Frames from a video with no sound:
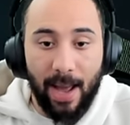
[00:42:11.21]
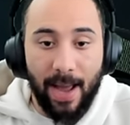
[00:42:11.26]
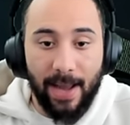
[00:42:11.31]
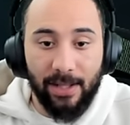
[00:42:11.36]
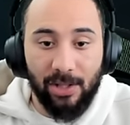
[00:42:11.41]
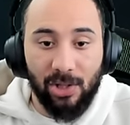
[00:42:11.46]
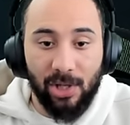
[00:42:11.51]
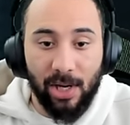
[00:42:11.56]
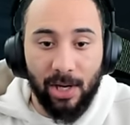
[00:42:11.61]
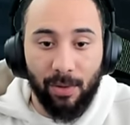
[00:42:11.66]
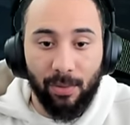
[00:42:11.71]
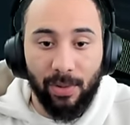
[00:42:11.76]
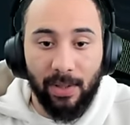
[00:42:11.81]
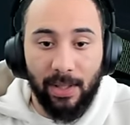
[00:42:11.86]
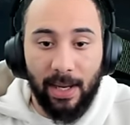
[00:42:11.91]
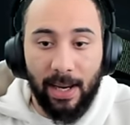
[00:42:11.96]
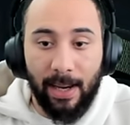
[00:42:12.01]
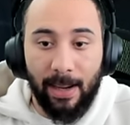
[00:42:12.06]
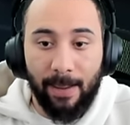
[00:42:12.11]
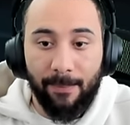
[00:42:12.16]
I
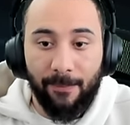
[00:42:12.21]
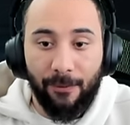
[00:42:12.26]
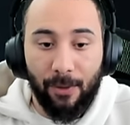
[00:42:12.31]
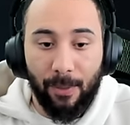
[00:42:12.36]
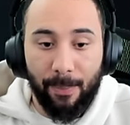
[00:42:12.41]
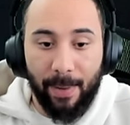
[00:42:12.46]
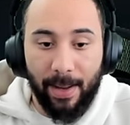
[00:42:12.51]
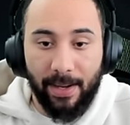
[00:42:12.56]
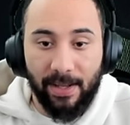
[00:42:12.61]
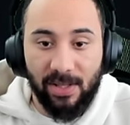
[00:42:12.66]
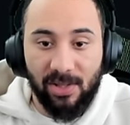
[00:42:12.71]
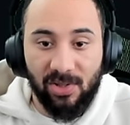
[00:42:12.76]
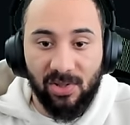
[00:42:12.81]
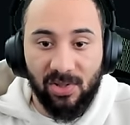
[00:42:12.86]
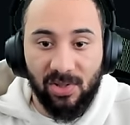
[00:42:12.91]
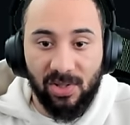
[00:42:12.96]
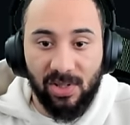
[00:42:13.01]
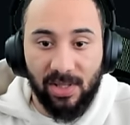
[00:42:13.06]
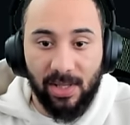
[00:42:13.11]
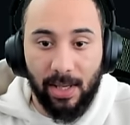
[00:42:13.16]
generally aim for about a
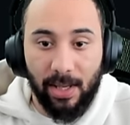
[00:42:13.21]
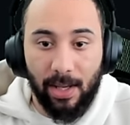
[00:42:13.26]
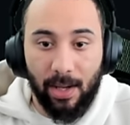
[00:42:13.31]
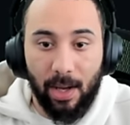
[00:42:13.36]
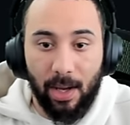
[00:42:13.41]
six.